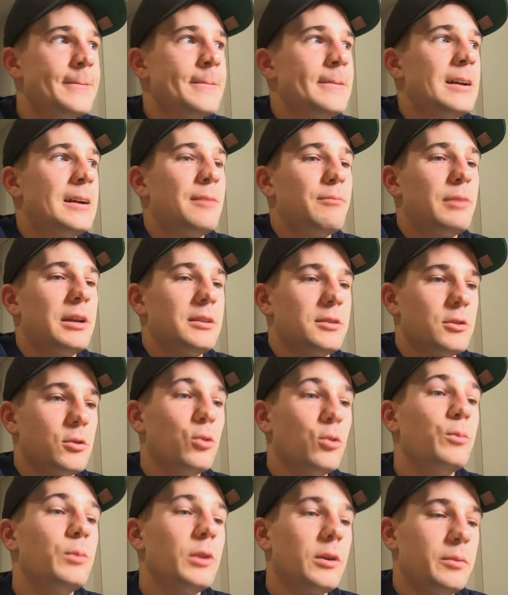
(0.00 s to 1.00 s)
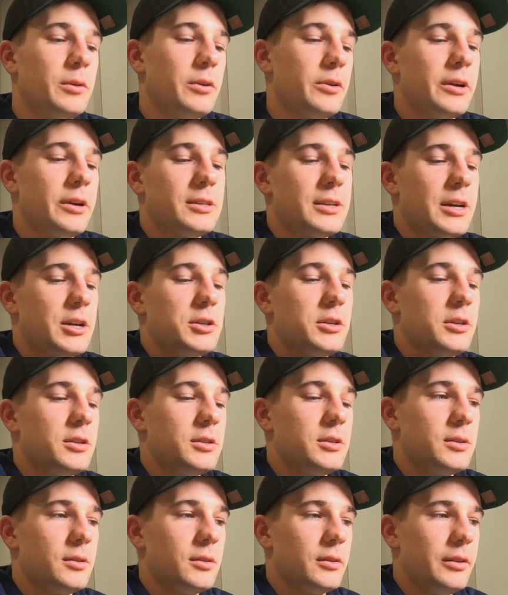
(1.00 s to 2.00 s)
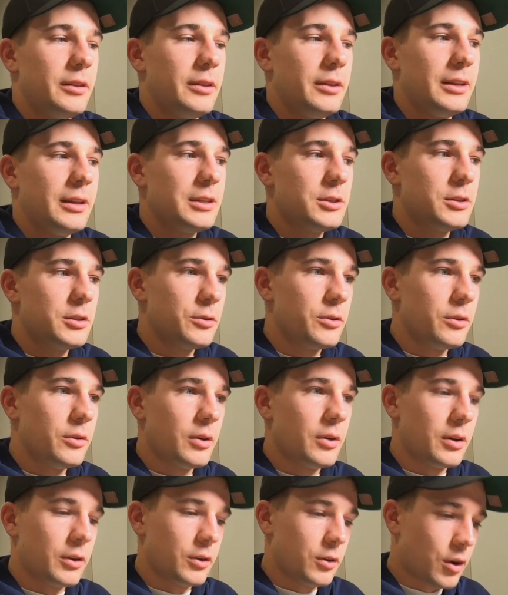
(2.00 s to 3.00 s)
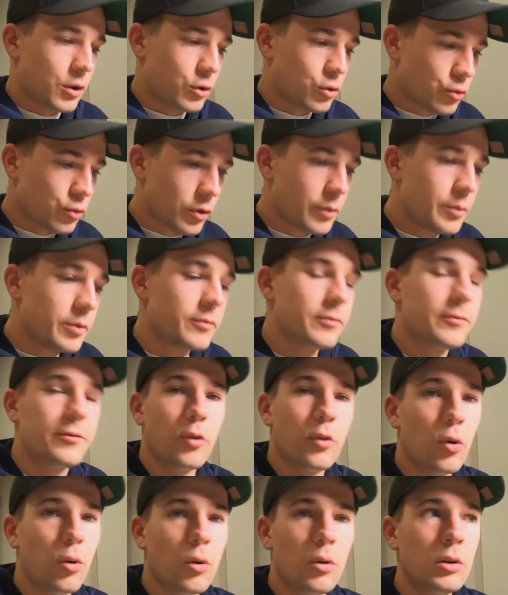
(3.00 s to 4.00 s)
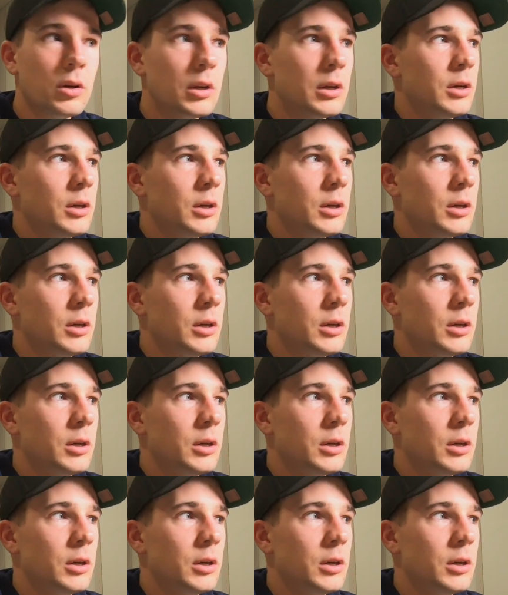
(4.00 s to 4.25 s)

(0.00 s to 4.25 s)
and it's called block periodization, is let's do a group of four,